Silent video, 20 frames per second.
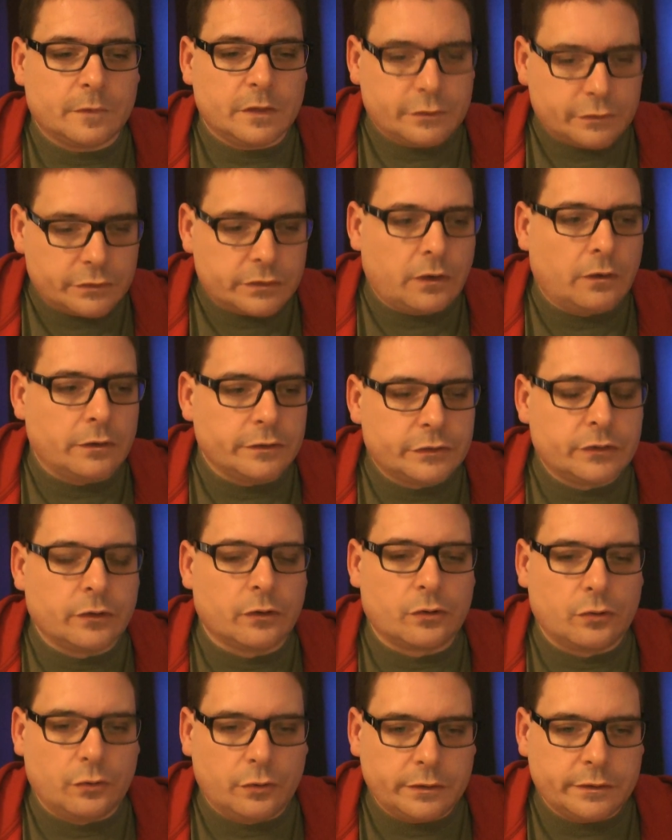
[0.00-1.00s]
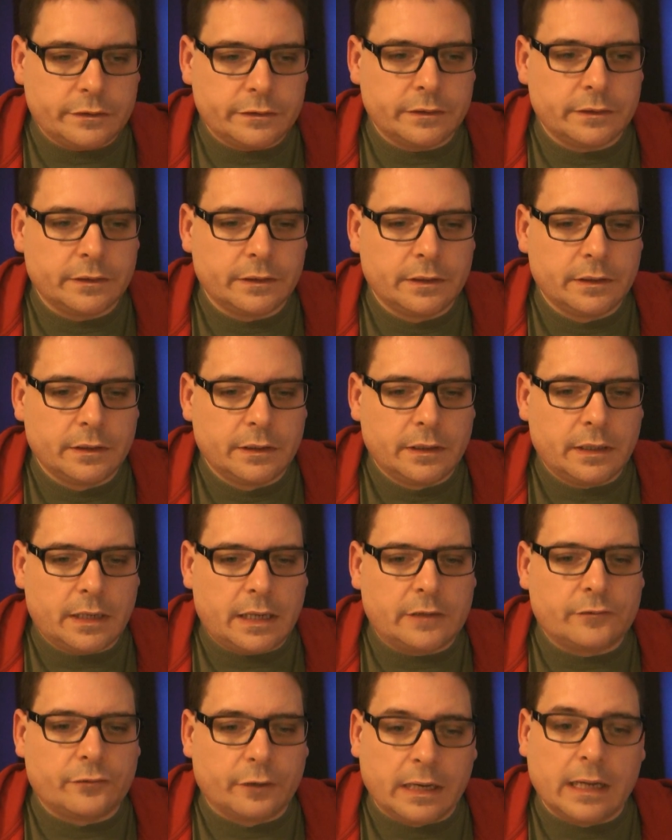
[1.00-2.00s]
It's also good
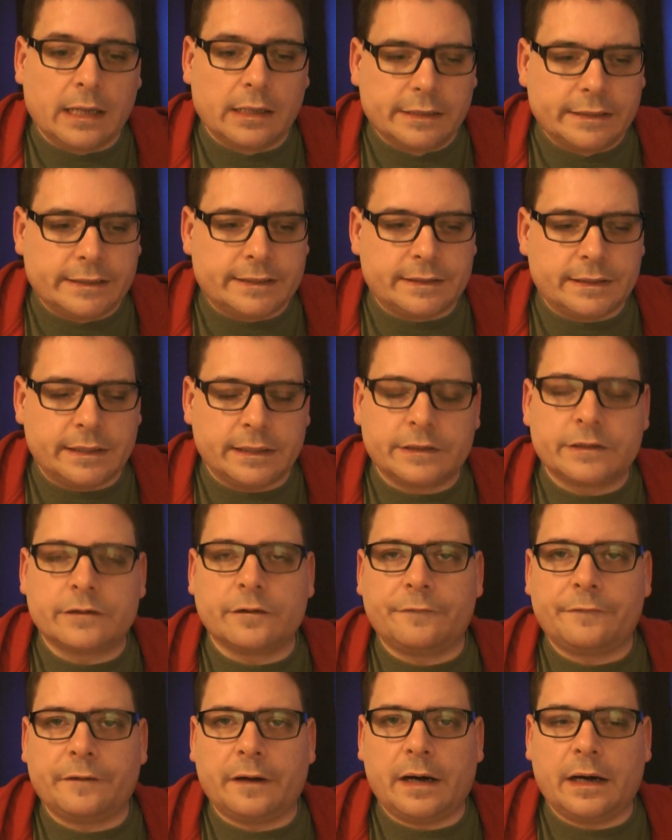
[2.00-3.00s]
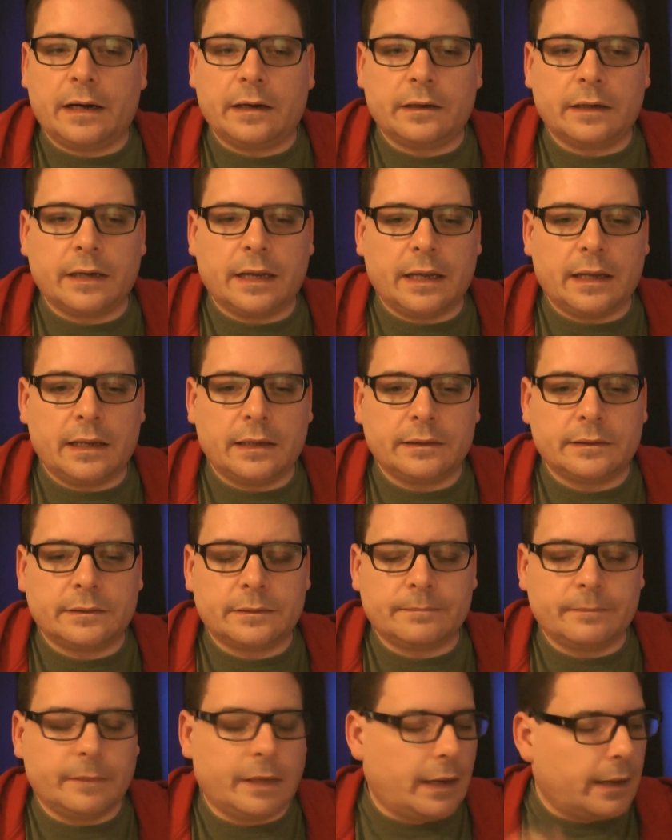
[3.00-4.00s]
and realistic so far, and
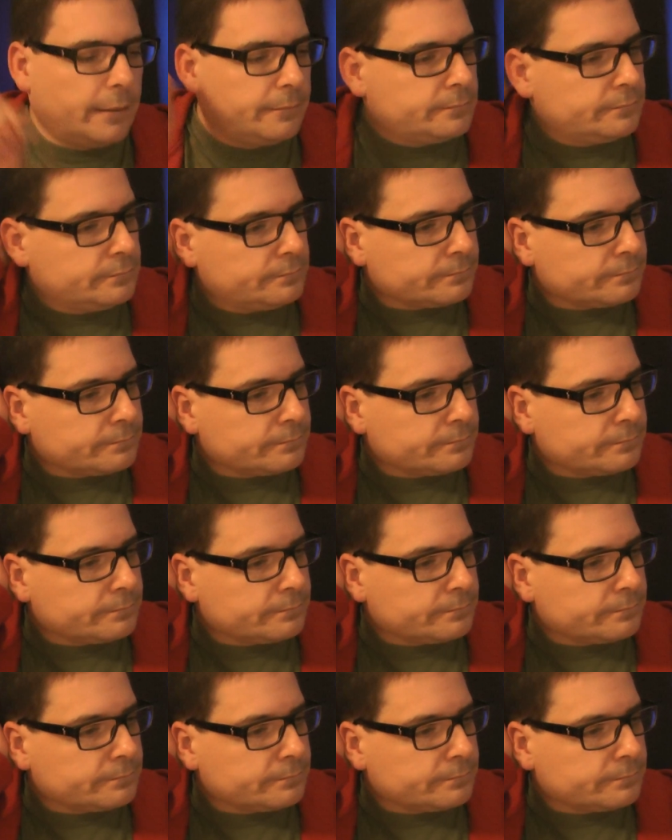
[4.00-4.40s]
yeah.